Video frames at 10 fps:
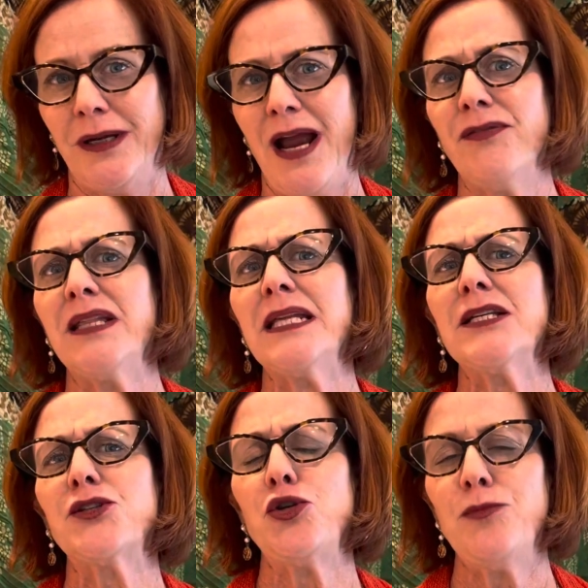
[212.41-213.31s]
Everything's
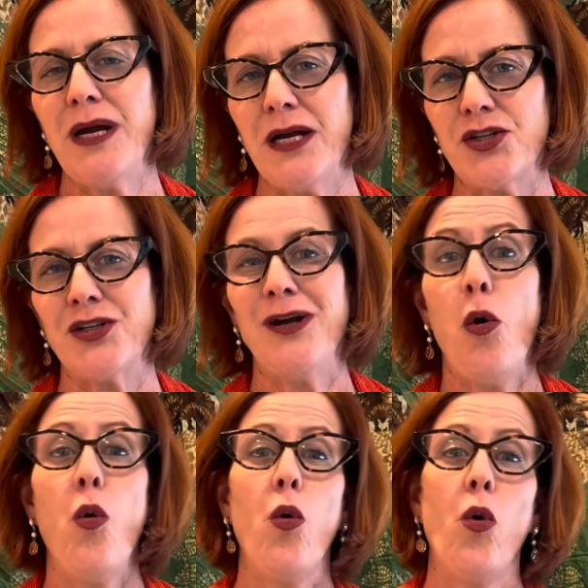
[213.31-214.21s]
too much
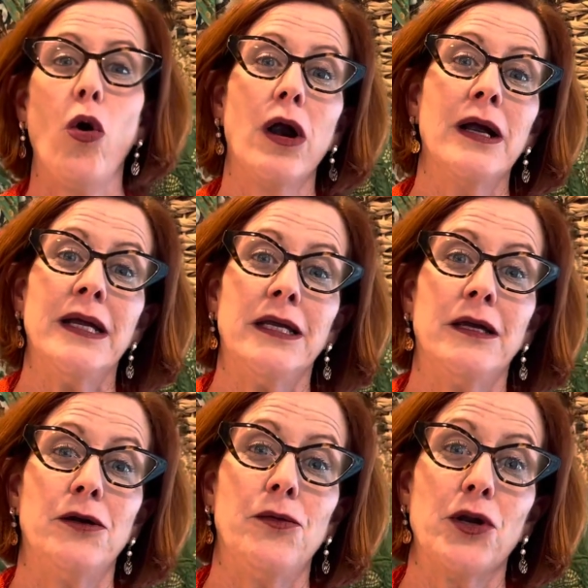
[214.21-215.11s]
or you
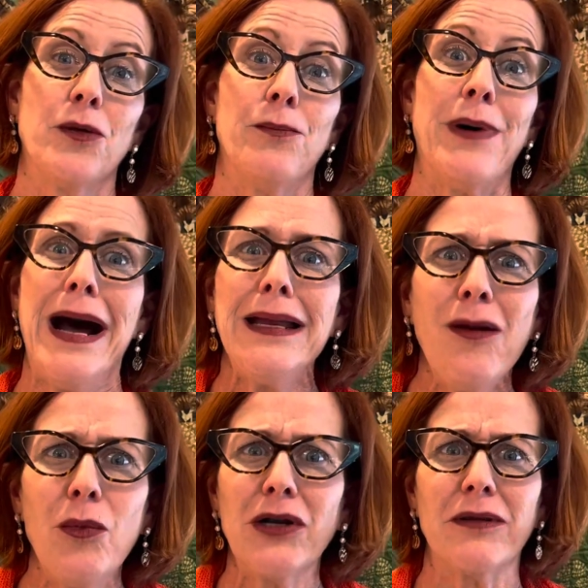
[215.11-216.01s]
know they're
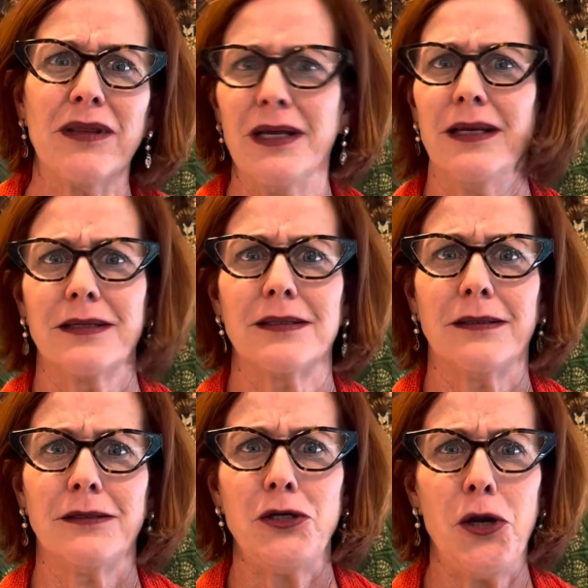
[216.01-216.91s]
buying weird things
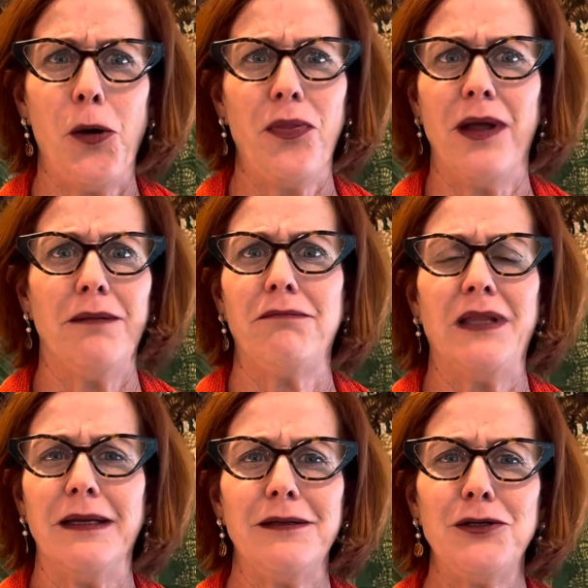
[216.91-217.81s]
you know that that